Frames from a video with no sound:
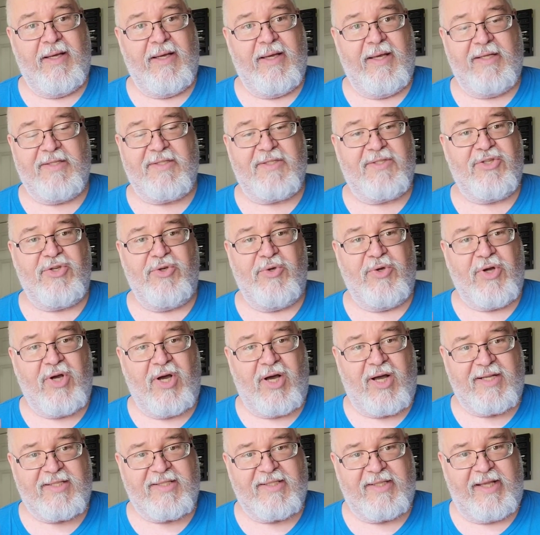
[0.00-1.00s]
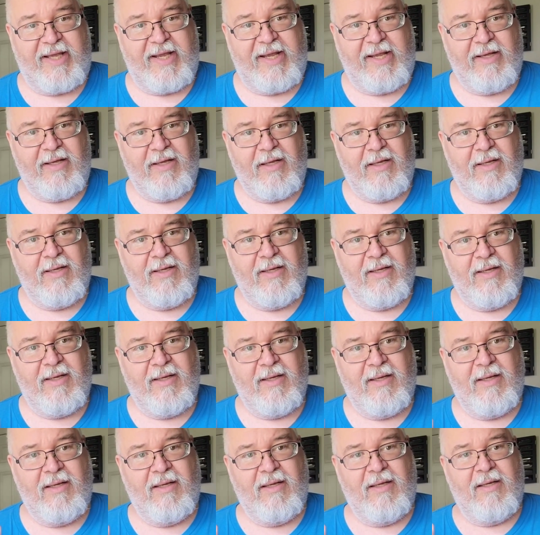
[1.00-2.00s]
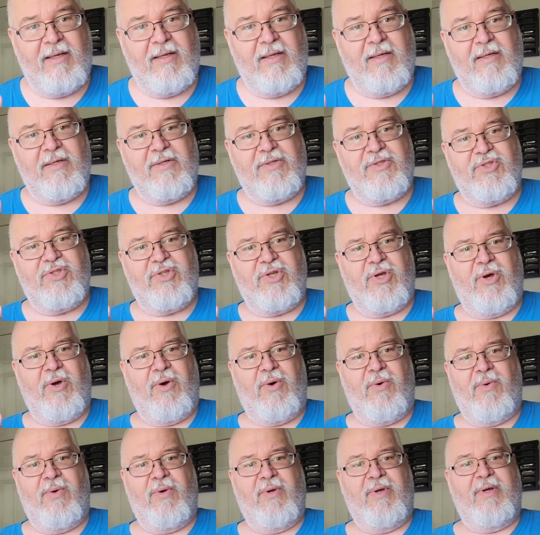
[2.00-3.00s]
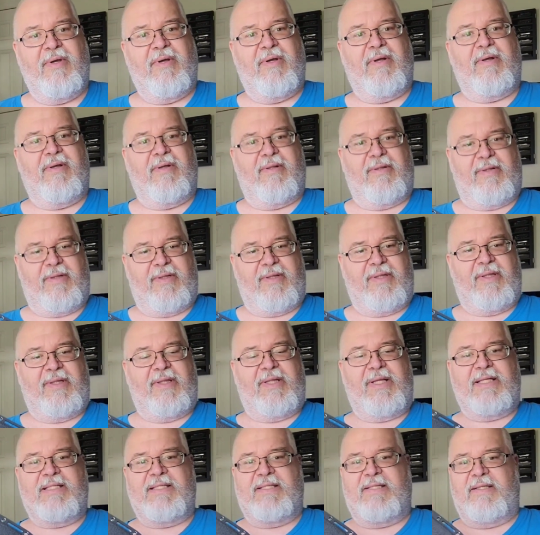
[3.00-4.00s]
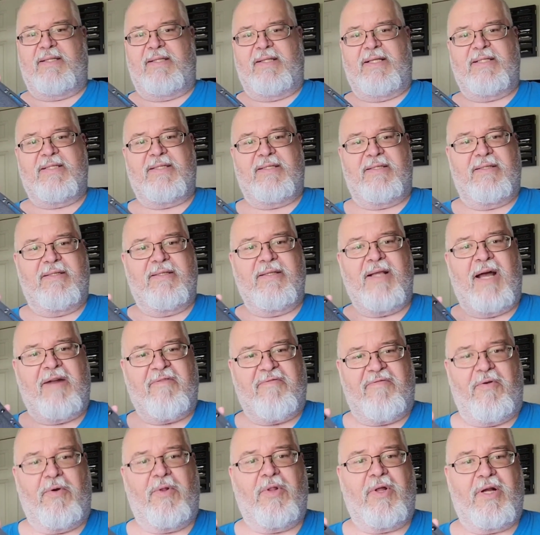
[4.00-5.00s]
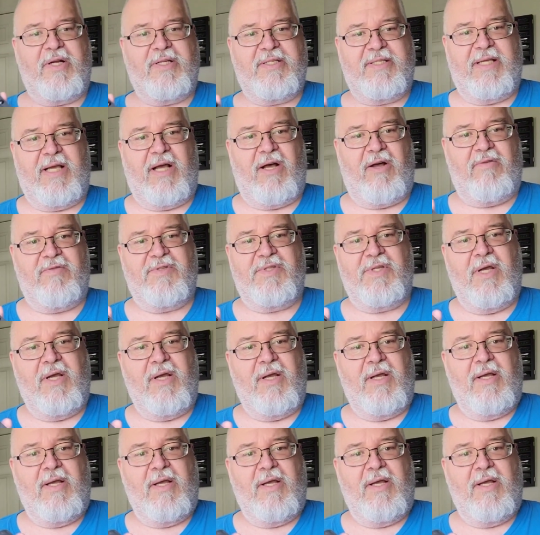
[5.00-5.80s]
It's too costly. So let's not fool ourselves.